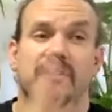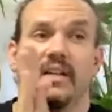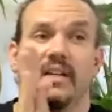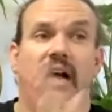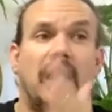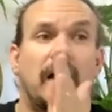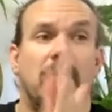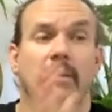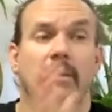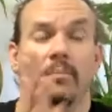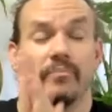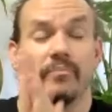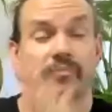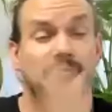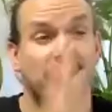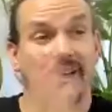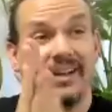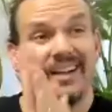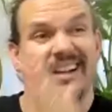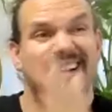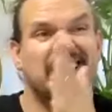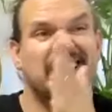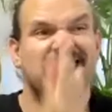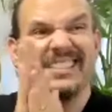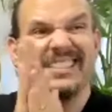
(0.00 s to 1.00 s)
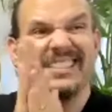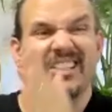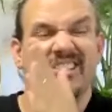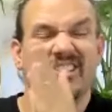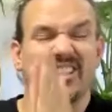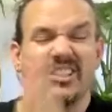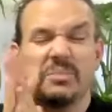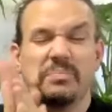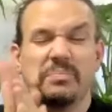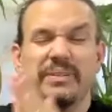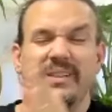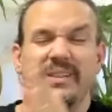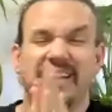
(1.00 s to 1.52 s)
to
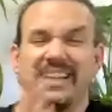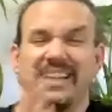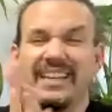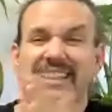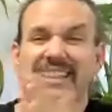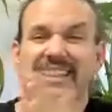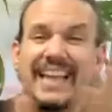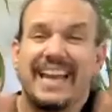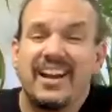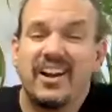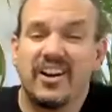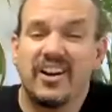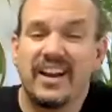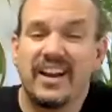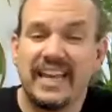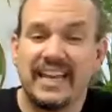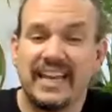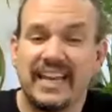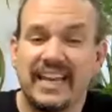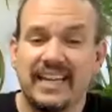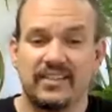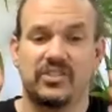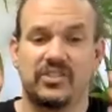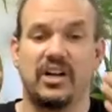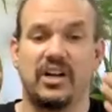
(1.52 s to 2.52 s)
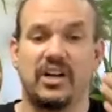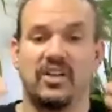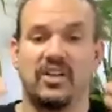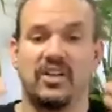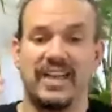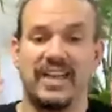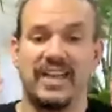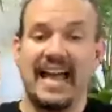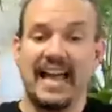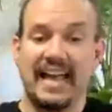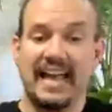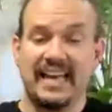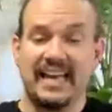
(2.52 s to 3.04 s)
just lay our hands on the
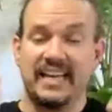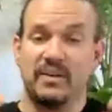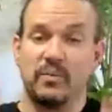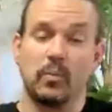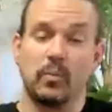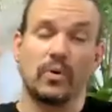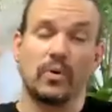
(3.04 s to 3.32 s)
head,